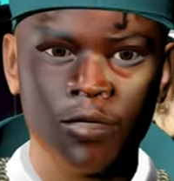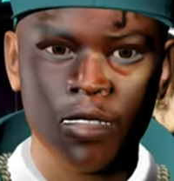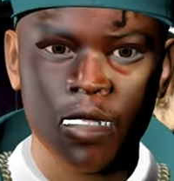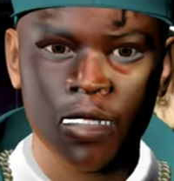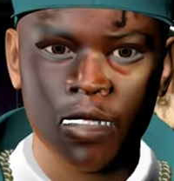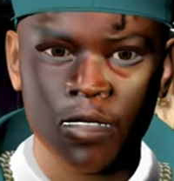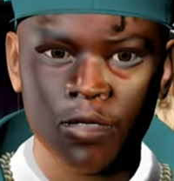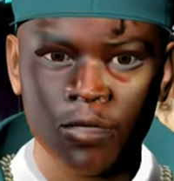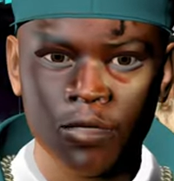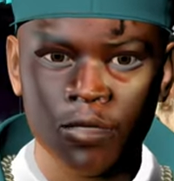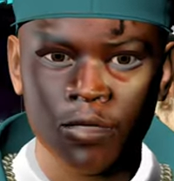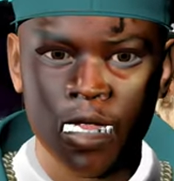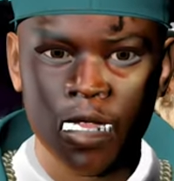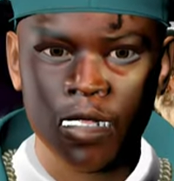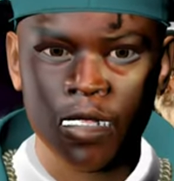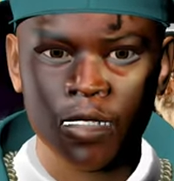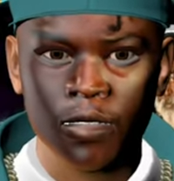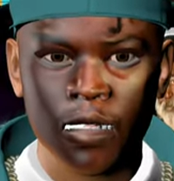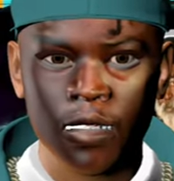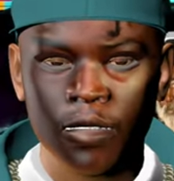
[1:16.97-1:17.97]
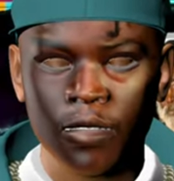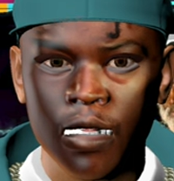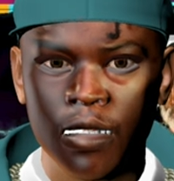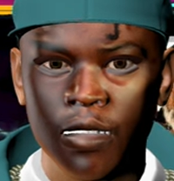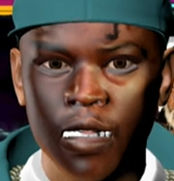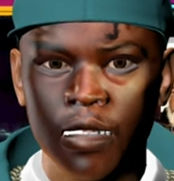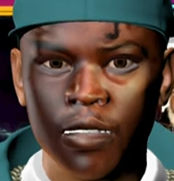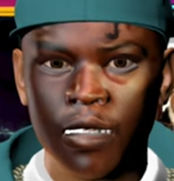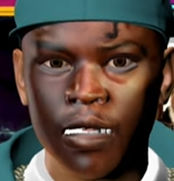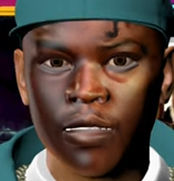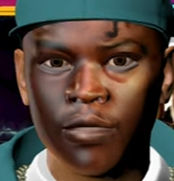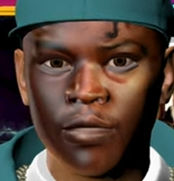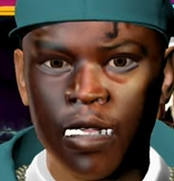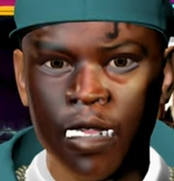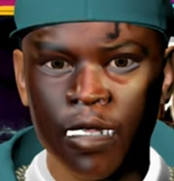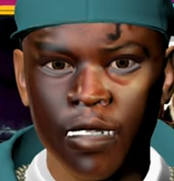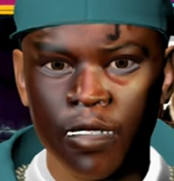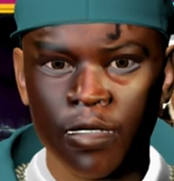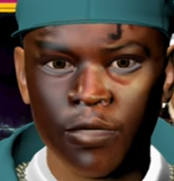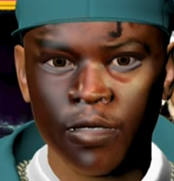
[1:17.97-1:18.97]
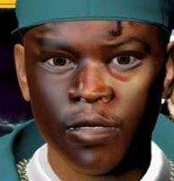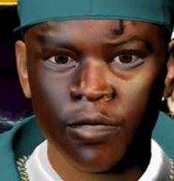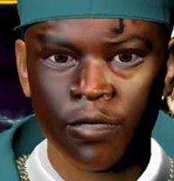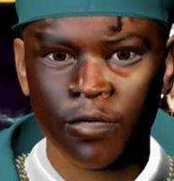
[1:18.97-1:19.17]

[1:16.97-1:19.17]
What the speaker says: Well, seems like you got a point.